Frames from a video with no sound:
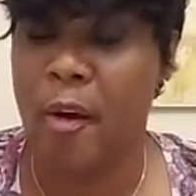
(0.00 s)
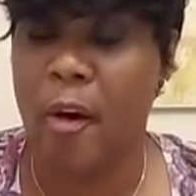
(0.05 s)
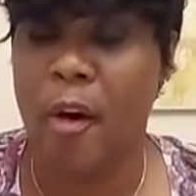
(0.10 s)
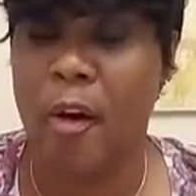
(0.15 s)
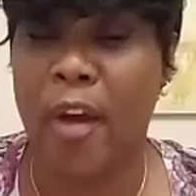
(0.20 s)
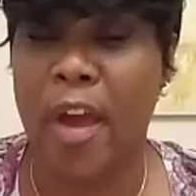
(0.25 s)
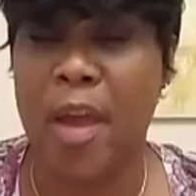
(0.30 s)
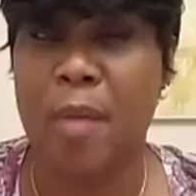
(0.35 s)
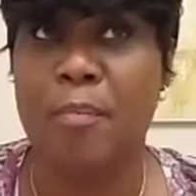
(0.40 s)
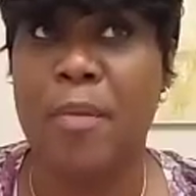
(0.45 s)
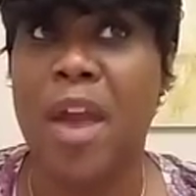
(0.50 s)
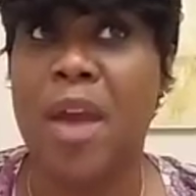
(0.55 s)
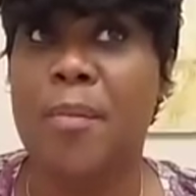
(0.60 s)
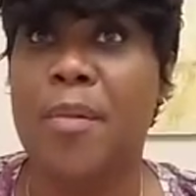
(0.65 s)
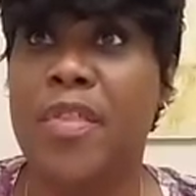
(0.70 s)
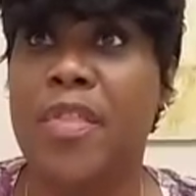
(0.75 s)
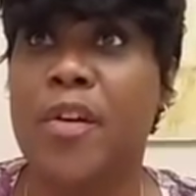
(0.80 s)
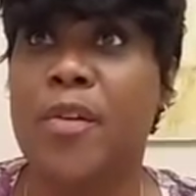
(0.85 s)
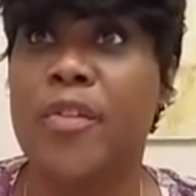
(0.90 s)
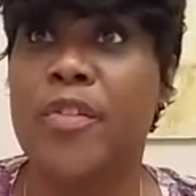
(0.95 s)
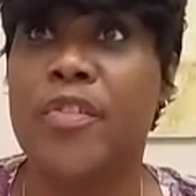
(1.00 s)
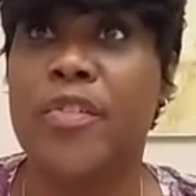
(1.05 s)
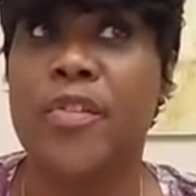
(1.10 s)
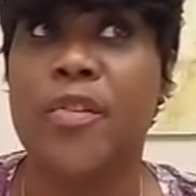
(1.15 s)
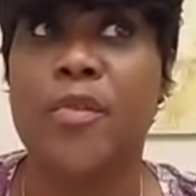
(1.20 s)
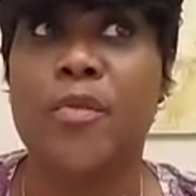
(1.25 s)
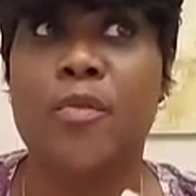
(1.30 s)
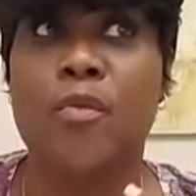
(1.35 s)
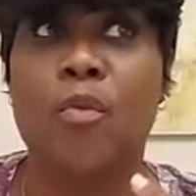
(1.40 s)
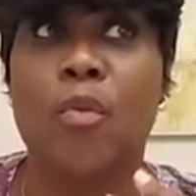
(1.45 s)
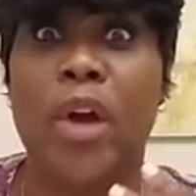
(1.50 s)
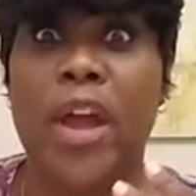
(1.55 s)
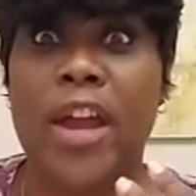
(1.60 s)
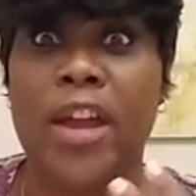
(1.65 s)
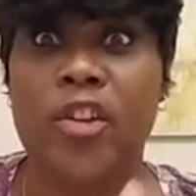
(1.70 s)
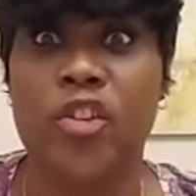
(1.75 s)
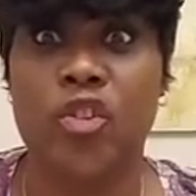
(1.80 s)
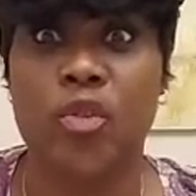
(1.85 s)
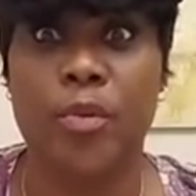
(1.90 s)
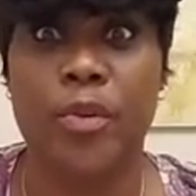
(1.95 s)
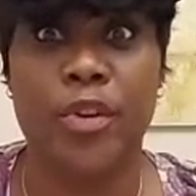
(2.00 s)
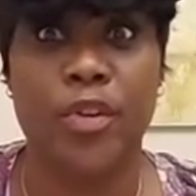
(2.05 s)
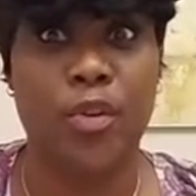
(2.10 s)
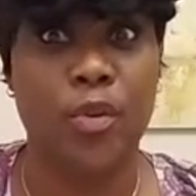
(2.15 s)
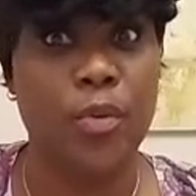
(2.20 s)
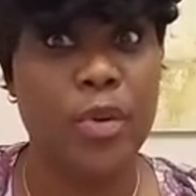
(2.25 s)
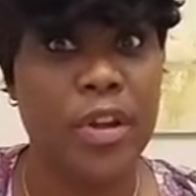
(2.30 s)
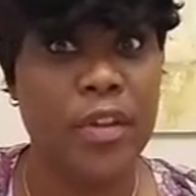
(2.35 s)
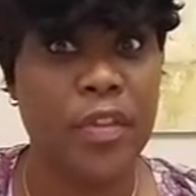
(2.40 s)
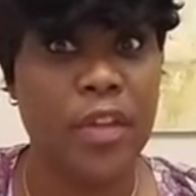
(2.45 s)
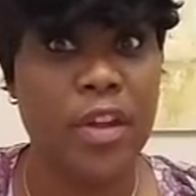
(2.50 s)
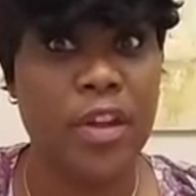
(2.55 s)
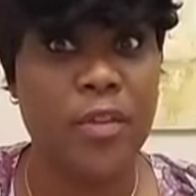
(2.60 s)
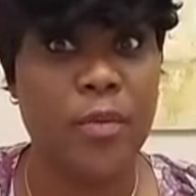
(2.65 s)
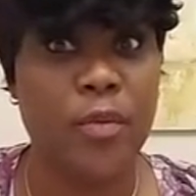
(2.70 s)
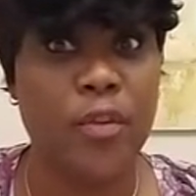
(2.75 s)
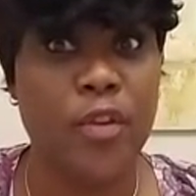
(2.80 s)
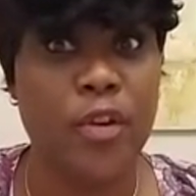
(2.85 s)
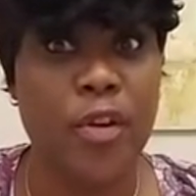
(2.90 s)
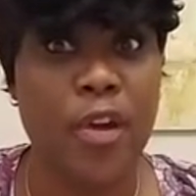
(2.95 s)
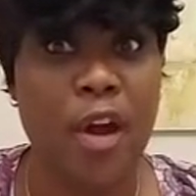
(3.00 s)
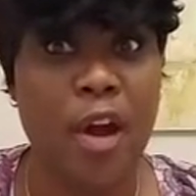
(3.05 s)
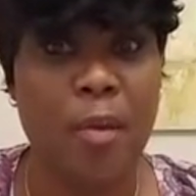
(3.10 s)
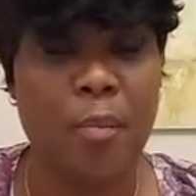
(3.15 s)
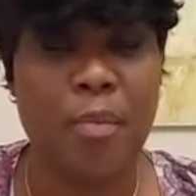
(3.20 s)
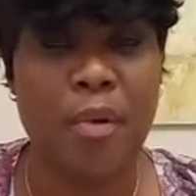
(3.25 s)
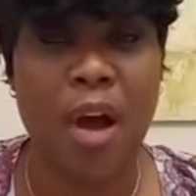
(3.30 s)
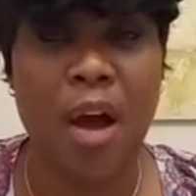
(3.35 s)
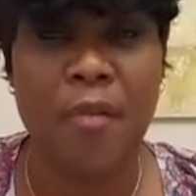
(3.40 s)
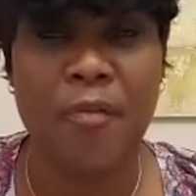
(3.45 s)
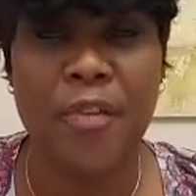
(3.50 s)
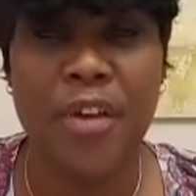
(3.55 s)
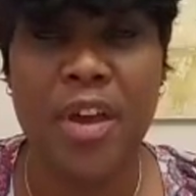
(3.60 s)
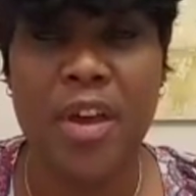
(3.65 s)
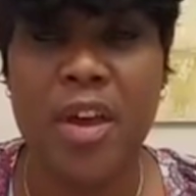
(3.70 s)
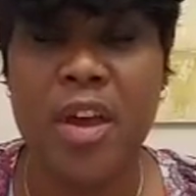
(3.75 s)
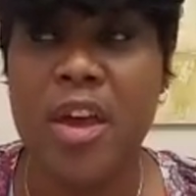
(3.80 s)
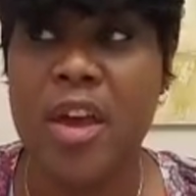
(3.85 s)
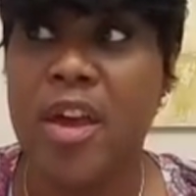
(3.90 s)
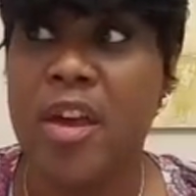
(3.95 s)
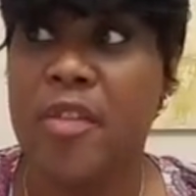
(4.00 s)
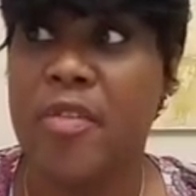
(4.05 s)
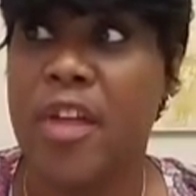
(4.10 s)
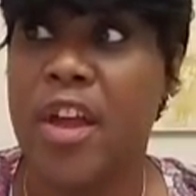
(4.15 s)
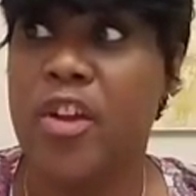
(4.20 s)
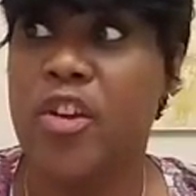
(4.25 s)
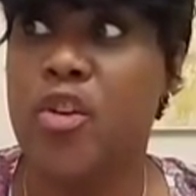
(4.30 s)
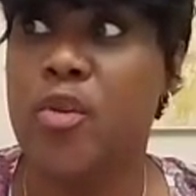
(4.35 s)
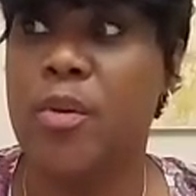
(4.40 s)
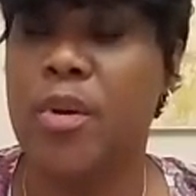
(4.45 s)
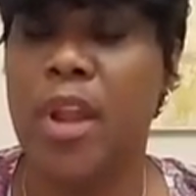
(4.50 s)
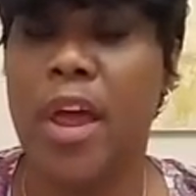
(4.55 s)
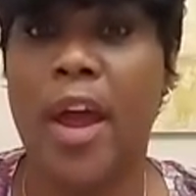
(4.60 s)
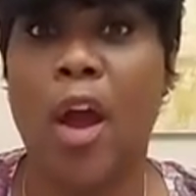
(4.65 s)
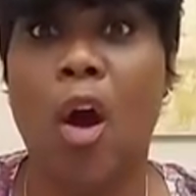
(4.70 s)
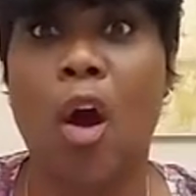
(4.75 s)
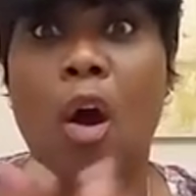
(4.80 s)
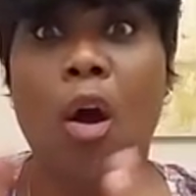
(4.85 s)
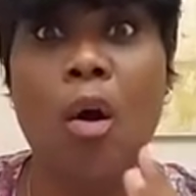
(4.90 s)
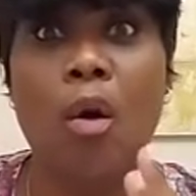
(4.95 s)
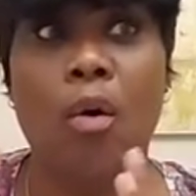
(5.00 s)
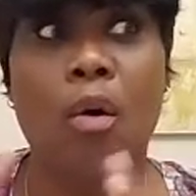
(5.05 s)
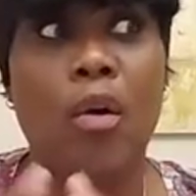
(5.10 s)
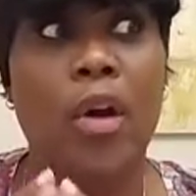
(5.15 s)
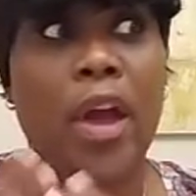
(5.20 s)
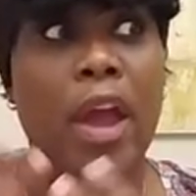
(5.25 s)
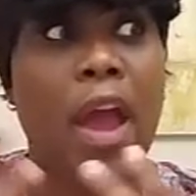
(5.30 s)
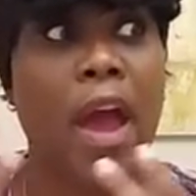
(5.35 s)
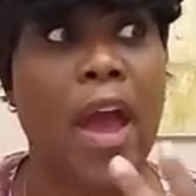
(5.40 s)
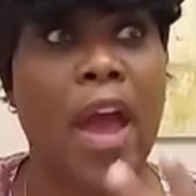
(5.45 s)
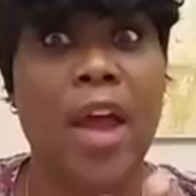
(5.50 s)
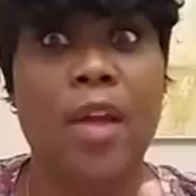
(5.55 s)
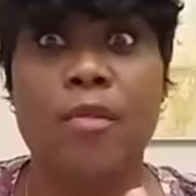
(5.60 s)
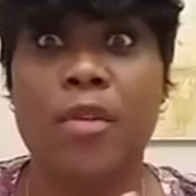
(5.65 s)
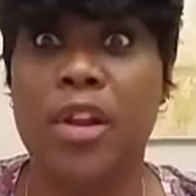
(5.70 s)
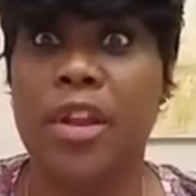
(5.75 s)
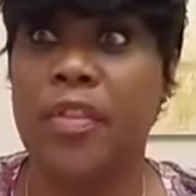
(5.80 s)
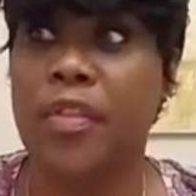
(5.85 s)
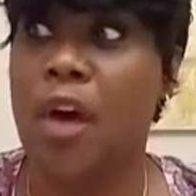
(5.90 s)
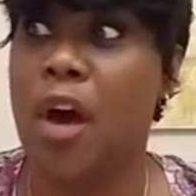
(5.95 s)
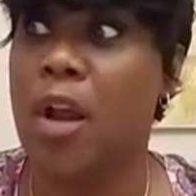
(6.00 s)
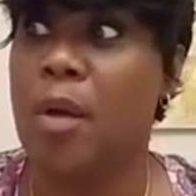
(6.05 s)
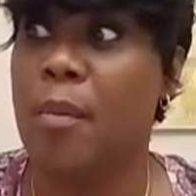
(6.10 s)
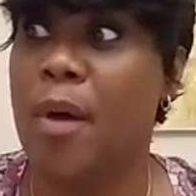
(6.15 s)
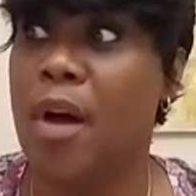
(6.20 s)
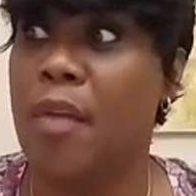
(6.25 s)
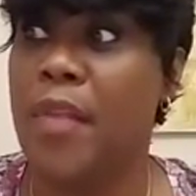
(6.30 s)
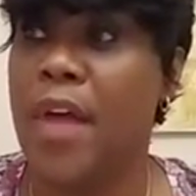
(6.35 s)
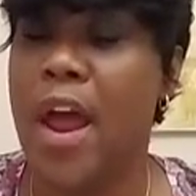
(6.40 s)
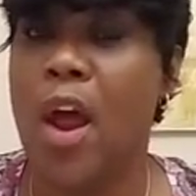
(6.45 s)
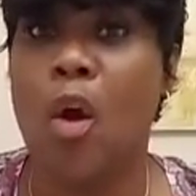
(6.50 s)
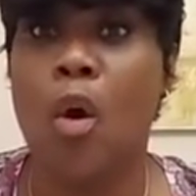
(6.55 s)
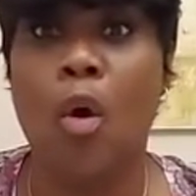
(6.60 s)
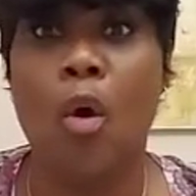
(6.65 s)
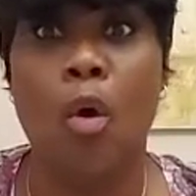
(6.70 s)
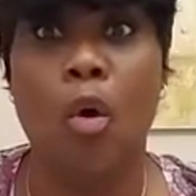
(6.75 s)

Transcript: Okay, maybe there was certain ways you were doing things with your nonprofit that you were like, oh, okay, I hadn't really thought about that.